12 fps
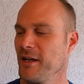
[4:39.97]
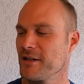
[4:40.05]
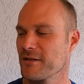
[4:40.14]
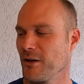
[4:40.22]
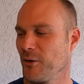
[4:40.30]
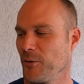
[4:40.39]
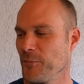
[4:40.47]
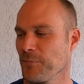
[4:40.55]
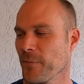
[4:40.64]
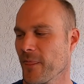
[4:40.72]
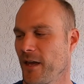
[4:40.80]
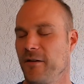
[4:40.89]
So
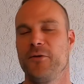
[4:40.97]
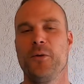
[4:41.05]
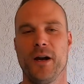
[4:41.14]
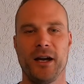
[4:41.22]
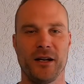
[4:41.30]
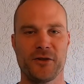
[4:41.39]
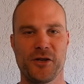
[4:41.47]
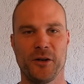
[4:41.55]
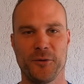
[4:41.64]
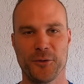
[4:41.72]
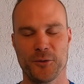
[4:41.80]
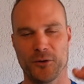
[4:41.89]
if you had a
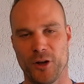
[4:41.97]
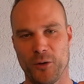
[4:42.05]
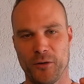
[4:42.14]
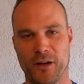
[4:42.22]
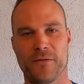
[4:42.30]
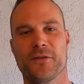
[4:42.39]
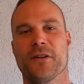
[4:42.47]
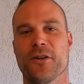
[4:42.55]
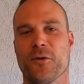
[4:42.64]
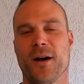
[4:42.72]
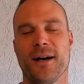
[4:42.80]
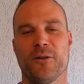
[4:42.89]
shelter low enough to the
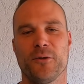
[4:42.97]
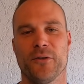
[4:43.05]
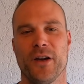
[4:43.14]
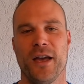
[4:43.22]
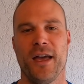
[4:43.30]
ground,